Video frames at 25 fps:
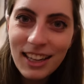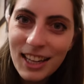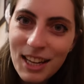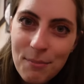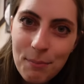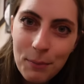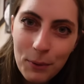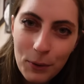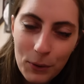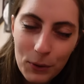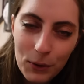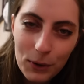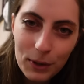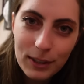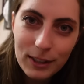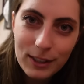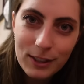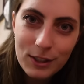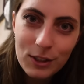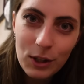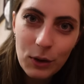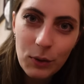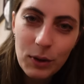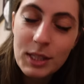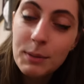eat pork,
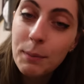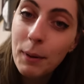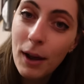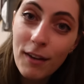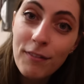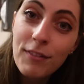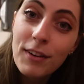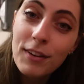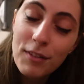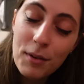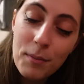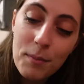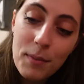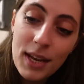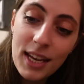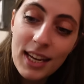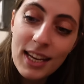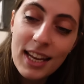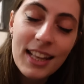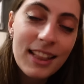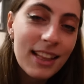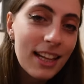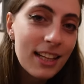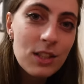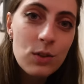so it's perfect for
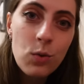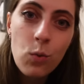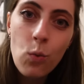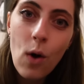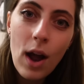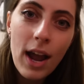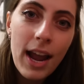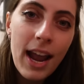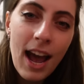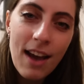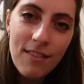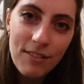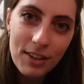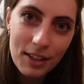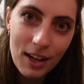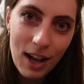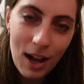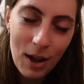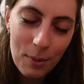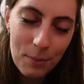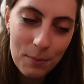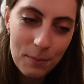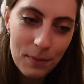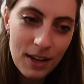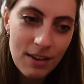me, and that's why I haven't
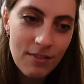come,